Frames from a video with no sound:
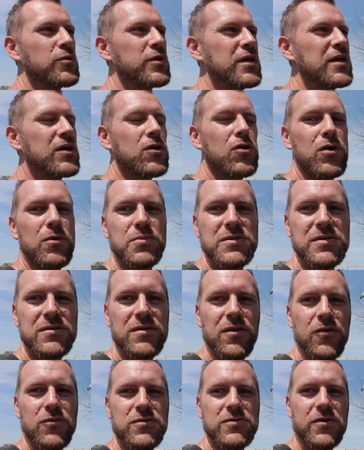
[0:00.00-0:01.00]
when he creeps
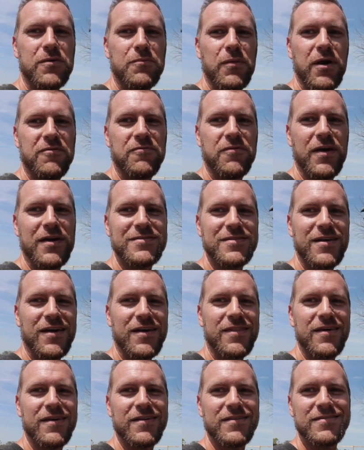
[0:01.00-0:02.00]
closer to my face
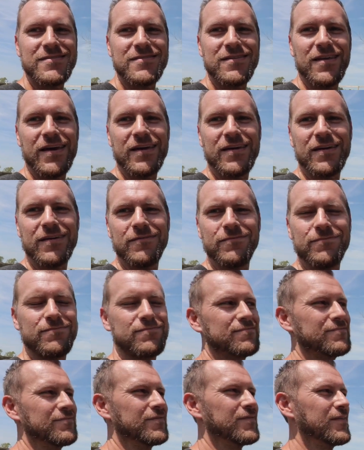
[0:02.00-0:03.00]
like this, like
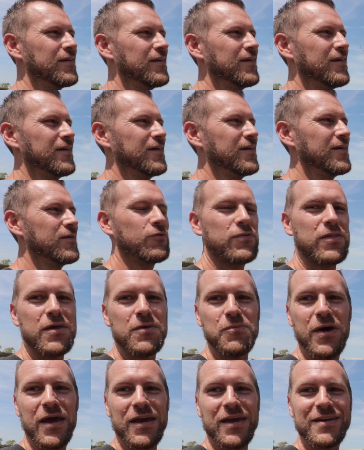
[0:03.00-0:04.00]

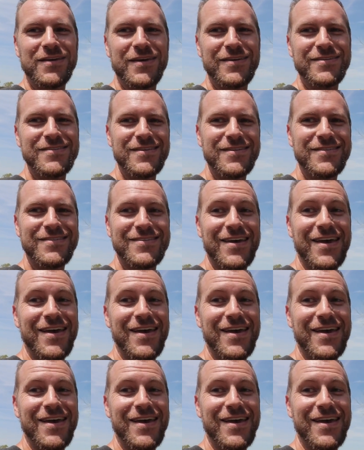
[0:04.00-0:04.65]
within pecking distance,